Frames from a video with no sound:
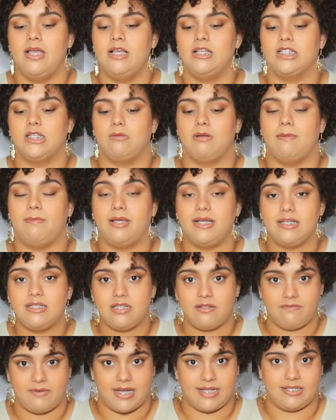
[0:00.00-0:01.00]
so my biggest
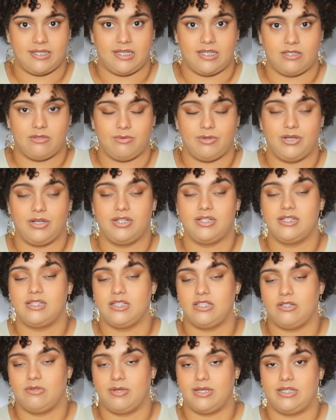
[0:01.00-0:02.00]
advice is when you're in a
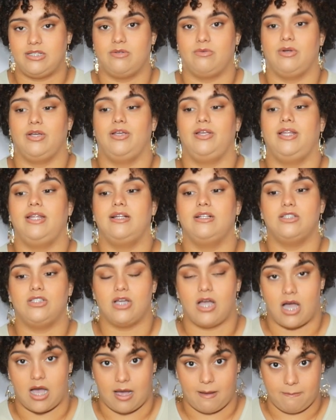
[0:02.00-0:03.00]
situation where you need a
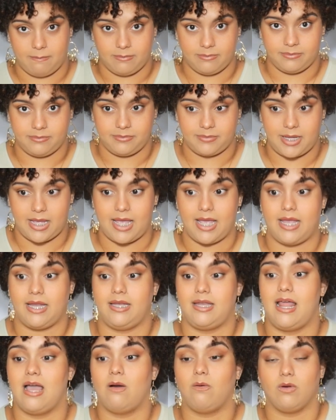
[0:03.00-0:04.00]
job
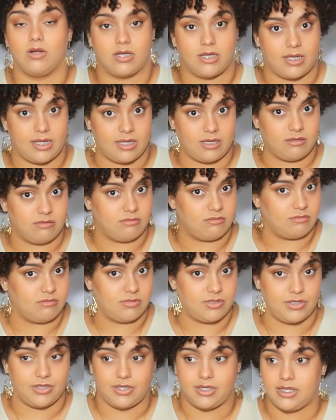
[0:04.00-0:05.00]
and networking,
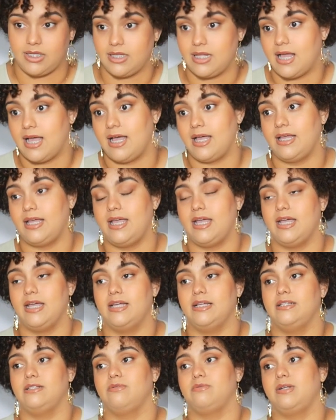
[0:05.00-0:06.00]
you need that
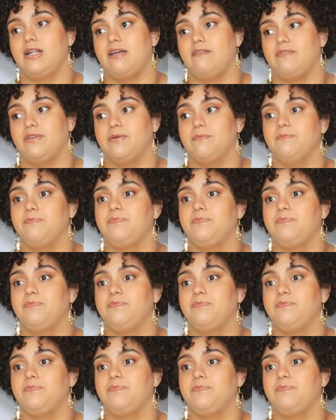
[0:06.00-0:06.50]
and whatever.